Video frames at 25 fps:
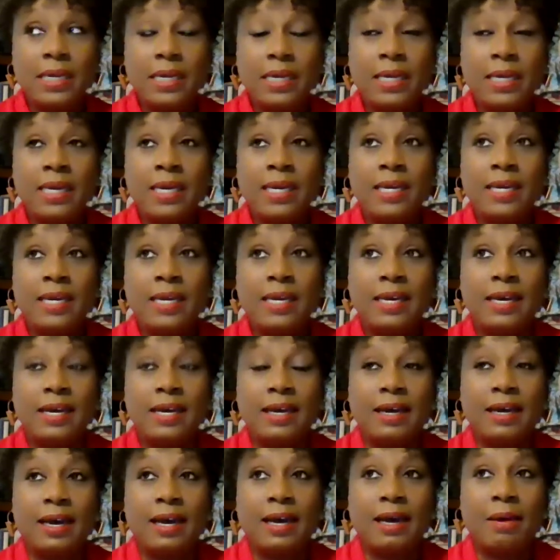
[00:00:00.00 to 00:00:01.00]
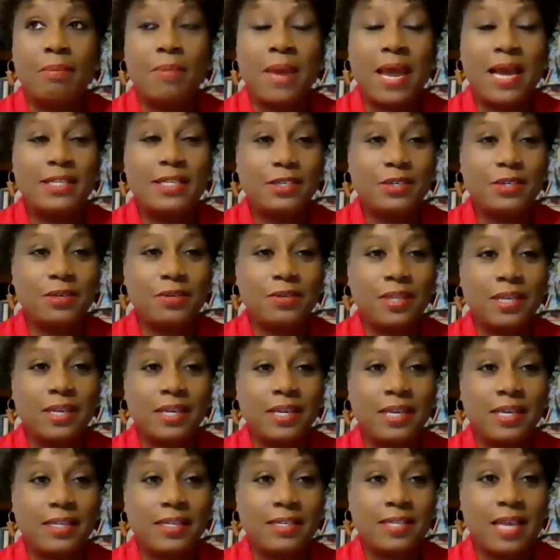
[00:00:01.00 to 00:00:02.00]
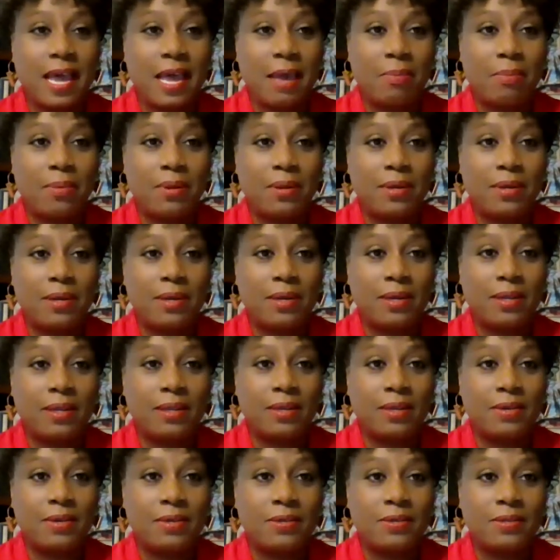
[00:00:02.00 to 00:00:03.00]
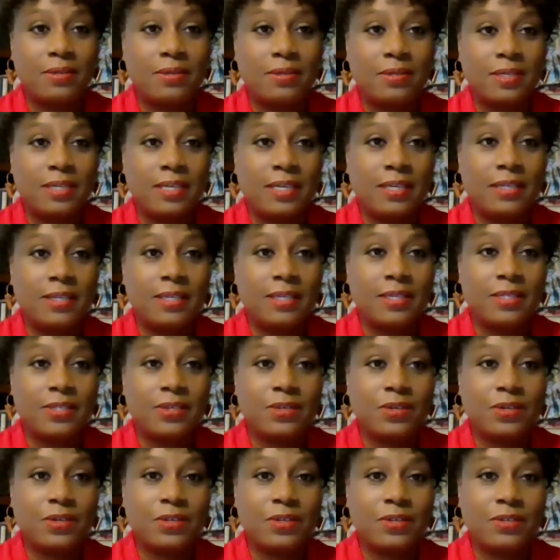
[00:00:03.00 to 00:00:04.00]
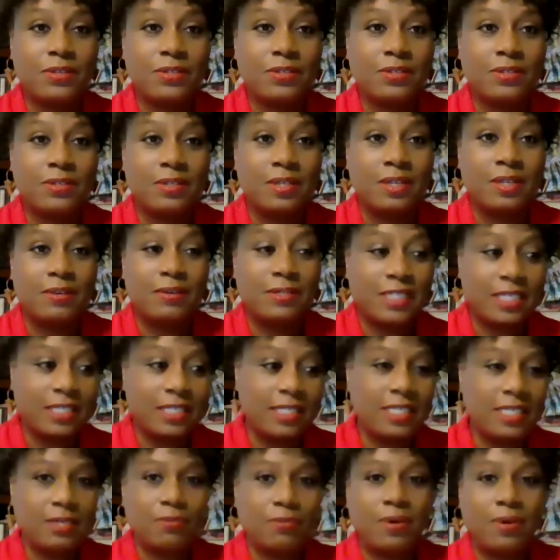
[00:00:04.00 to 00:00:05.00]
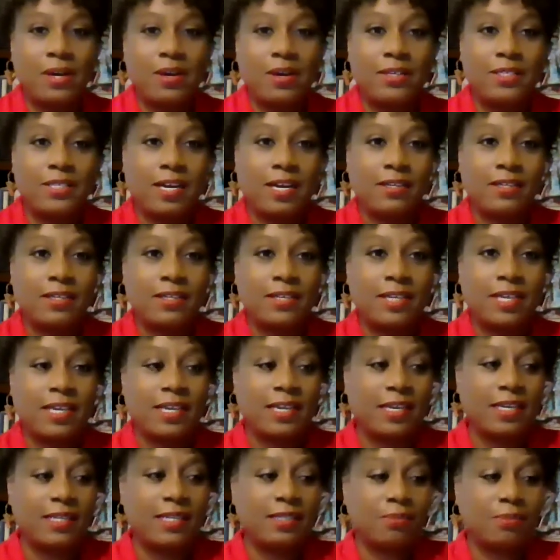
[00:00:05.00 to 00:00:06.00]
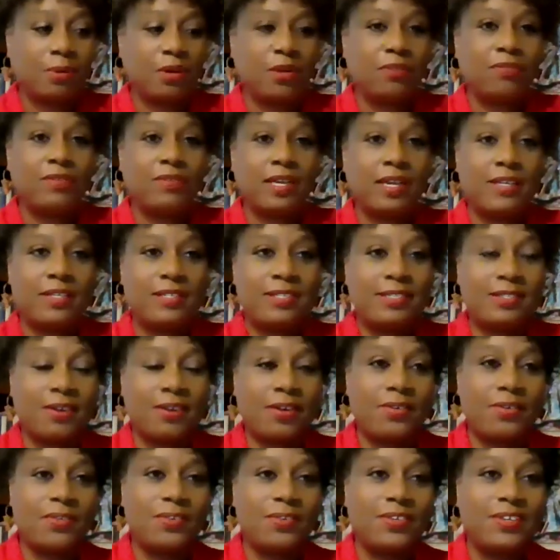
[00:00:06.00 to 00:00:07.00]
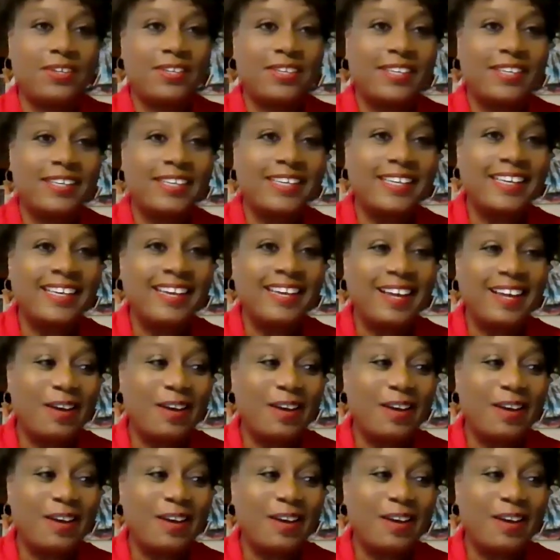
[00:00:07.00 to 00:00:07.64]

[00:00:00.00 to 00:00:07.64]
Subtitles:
some really magical things happen in those healing circles. We just did one on Dr. King's birthday, so